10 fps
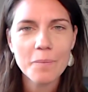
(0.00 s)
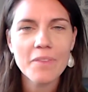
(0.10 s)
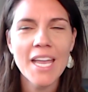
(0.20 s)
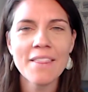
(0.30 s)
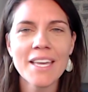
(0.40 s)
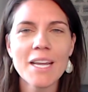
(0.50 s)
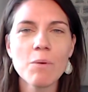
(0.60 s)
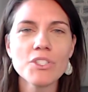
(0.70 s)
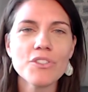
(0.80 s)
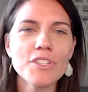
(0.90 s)
And then I
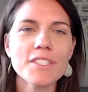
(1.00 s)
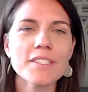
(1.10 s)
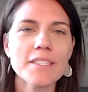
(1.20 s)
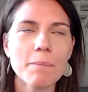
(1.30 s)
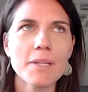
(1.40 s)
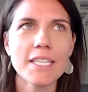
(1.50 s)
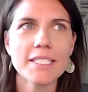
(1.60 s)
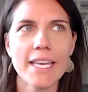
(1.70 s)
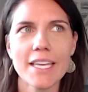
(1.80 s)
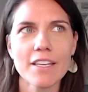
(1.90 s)
want you to just simply
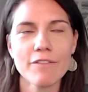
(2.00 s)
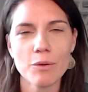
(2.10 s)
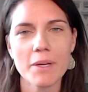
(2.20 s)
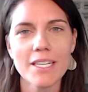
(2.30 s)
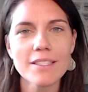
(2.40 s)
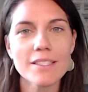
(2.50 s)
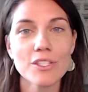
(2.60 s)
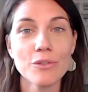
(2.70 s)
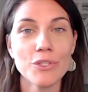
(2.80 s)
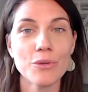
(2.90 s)
take a few minutes
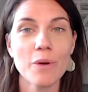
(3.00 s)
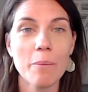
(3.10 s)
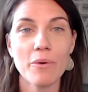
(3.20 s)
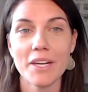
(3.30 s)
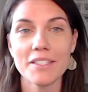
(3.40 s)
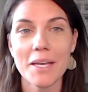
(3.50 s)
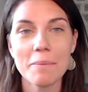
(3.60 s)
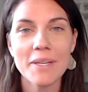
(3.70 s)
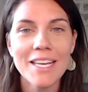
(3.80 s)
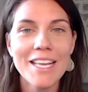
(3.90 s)
to do a brain
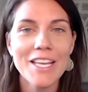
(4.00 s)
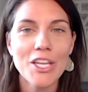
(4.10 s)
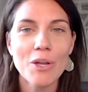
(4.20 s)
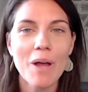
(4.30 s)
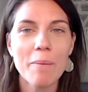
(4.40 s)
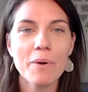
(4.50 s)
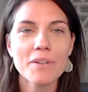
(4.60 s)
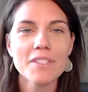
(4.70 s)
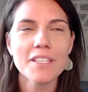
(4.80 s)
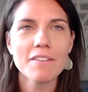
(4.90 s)
dump. I
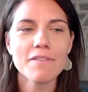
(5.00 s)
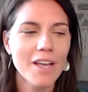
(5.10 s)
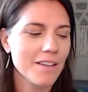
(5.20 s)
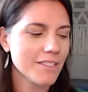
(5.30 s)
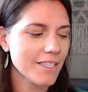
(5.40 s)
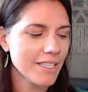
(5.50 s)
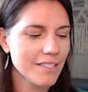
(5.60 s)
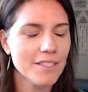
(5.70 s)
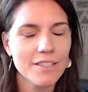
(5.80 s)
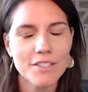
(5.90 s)
personally found it
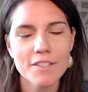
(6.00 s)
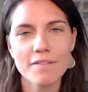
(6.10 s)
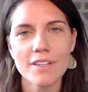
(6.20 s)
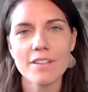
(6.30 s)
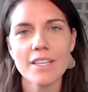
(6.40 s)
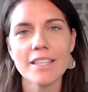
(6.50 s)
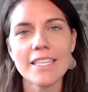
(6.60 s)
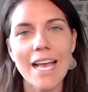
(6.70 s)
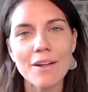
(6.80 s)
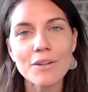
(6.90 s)
easier to fill in
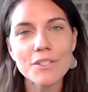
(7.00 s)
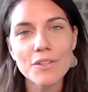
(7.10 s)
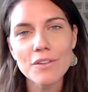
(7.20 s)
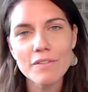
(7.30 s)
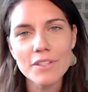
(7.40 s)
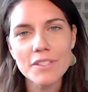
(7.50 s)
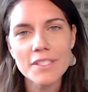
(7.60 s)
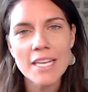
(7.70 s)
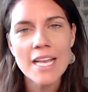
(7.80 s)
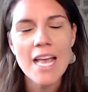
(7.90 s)
the outer circle
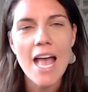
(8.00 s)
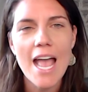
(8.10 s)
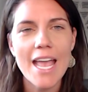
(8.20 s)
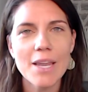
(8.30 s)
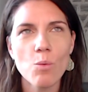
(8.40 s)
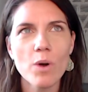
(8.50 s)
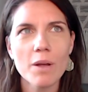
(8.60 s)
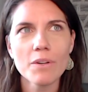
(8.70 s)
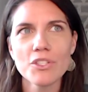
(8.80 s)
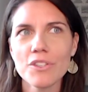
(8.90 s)
first. And what I
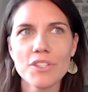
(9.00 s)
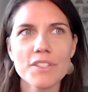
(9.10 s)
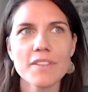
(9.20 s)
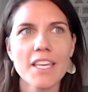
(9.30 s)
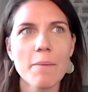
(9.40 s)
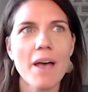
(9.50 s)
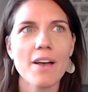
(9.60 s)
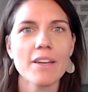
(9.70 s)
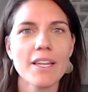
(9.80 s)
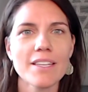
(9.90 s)
want you to just think
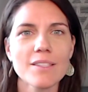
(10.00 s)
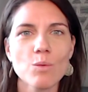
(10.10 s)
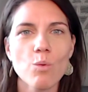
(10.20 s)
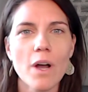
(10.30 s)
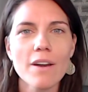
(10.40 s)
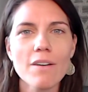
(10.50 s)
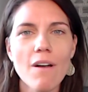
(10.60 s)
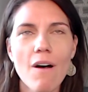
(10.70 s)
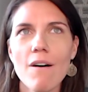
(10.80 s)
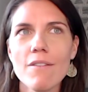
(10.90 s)
about is, what are
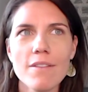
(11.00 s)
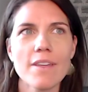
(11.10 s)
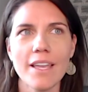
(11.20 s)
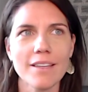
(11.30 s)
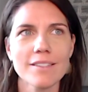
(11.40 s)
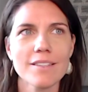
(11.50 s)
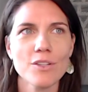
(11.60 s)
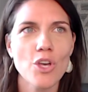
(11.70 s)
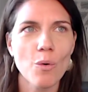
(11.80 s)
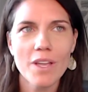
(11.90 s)
all the things
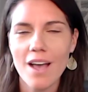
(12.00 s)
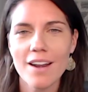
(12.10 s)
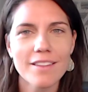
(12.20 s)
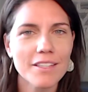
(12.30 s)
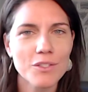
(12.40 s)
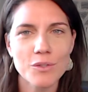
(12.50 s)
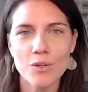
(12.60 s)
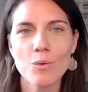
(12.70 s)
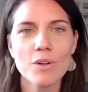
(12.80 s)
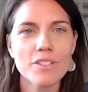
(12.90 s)
going on in the
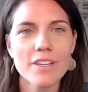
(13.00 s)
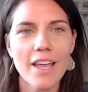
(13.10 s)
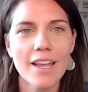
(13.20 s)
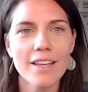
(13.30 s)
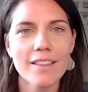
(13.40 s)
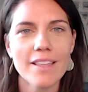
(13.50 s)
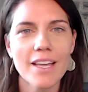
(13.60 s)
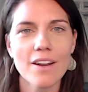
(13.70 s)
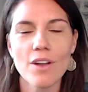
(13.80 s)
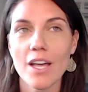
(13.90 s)
external world today
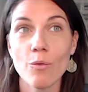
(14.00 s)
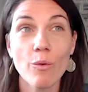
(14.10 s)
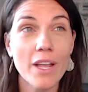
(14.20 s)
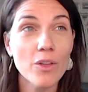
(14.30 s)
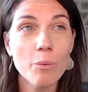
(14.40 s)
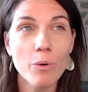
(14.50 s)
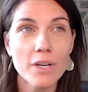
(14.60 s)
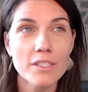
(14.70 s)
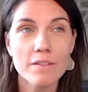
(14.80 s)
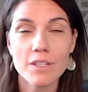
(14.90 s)
that are kind of regular
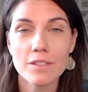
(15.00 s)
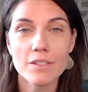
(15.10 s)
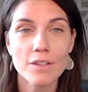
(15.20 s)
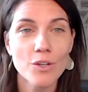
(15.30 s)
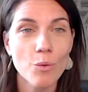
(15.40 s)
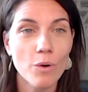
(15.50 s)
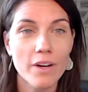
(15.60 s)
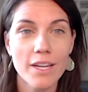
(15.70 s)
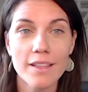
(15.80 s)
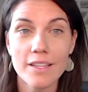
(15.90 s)
points of concern or
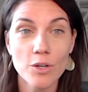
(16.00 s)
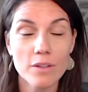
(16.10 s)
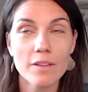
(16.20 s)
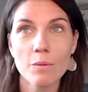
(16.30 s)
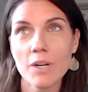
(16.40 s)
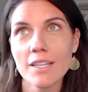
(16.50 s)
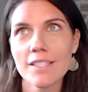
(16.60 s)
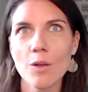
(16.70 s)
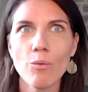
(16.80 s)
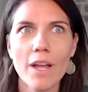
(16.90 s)
worry? Like, when I
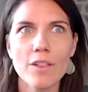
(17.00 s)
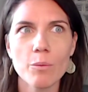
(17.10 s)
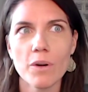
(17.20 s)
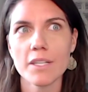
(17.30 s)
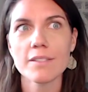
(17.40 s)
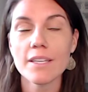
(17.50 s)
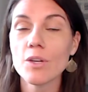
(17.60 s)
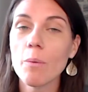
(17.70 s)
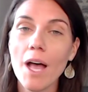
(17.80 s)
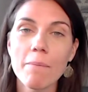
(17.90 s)
say regular points, like
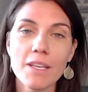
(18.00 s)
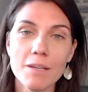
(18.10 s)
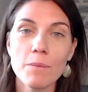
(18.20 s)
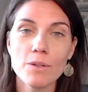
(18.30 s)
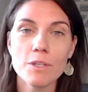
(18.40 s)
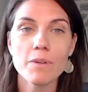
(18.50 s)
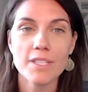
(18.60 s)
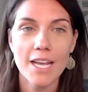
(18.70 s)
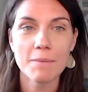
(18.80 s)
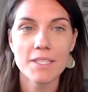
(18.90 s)
they're popping in multiple
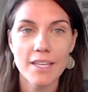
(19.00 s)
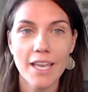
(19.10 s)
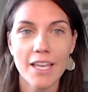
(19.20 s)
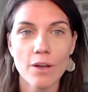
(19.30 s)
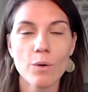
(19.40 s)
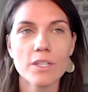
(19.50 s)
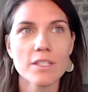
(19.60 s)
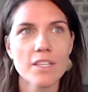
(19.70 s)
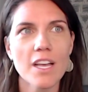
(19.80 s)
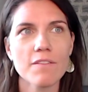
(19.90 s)
times a day, or it's
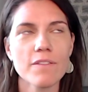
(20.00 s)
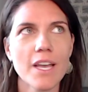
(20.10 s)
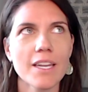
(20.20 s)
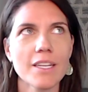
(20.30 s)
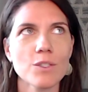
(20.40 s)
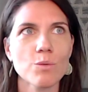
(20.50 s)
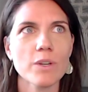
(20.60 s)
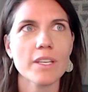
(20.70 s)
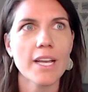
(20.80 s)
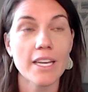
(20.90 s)
enough that it's
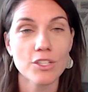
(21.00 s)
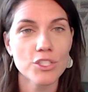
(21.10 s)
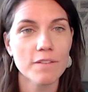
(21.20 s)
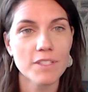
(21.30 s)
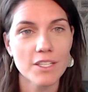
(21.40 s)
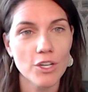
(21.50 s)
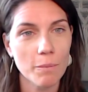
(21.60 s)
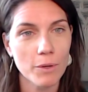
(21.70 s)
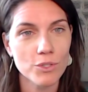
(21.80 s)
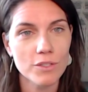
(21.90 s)
really kind of shifting your
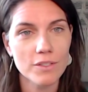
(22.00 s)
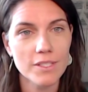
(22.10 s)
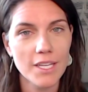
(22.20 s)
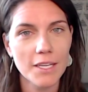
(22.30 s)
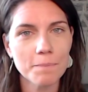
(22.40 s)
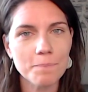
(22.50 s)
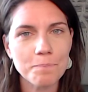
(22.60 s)
emotional state,